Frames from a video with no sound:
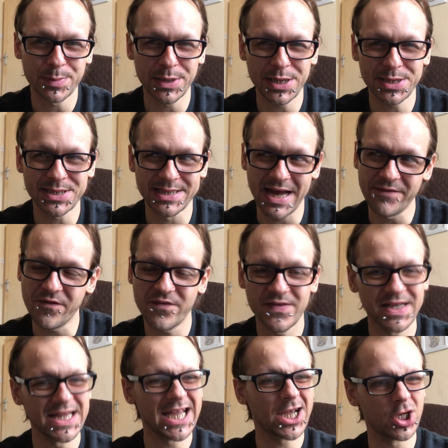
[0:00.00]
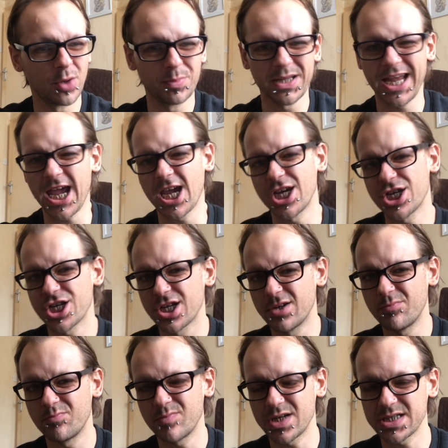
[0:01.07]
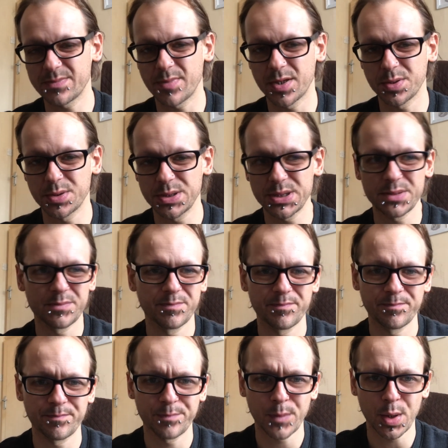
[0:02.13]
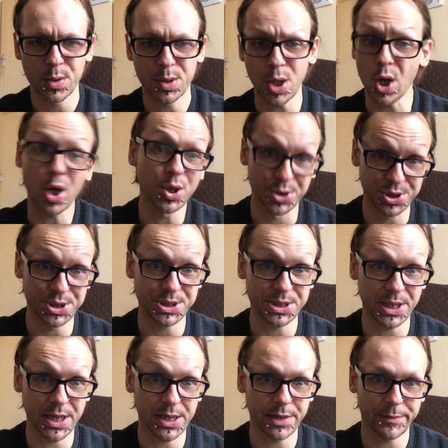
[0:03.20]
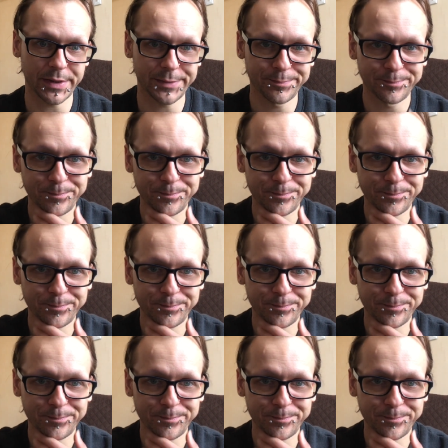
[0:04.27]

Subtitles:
but it doesn't ever feel like an obligation, I suppose. Not consciously, anyway.